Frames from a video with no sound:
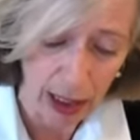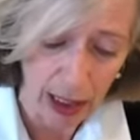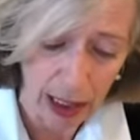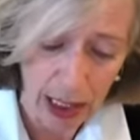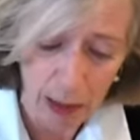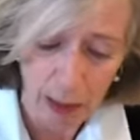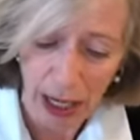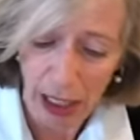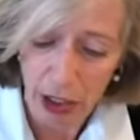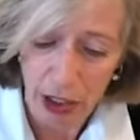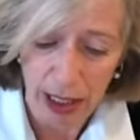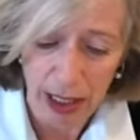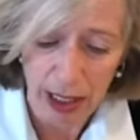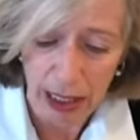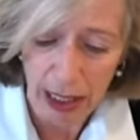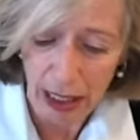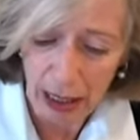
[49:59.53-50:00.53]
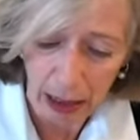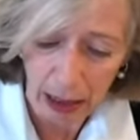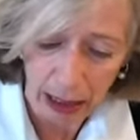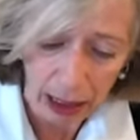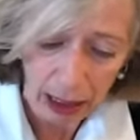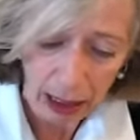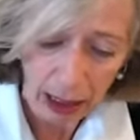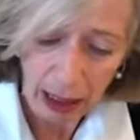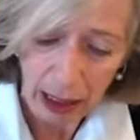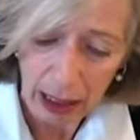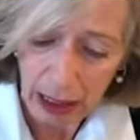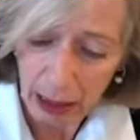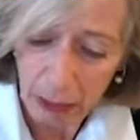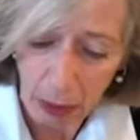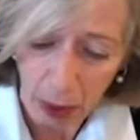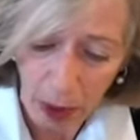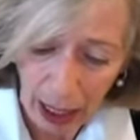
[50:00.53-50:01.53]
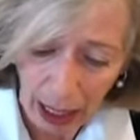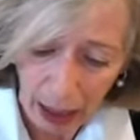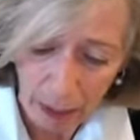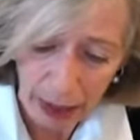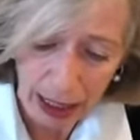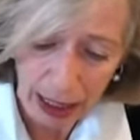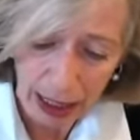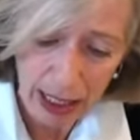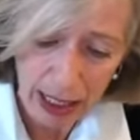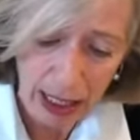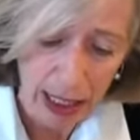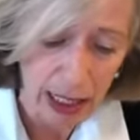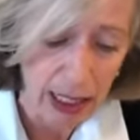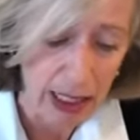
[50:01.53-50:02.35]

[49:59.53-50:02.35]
His Majesty Mohammed VI